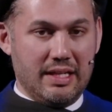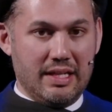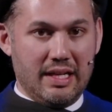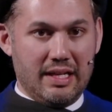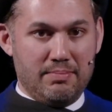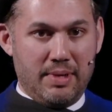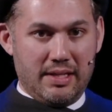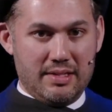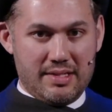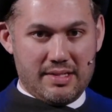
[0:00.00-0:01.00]
and
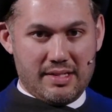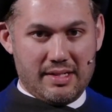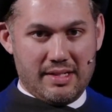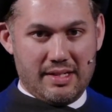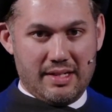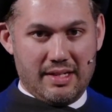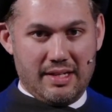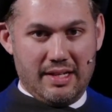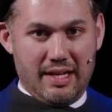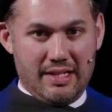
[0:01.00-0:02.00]
balance,
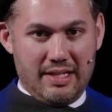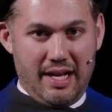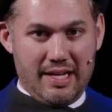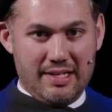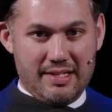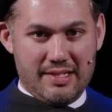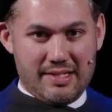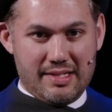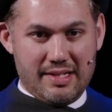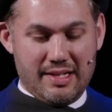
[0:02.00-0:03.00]
and kindness,
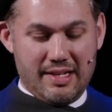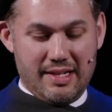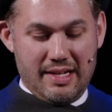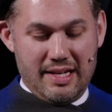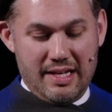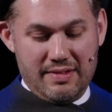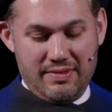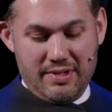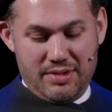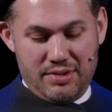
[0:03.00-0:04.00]
and
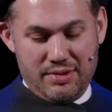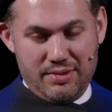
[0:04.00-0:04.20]
virtue,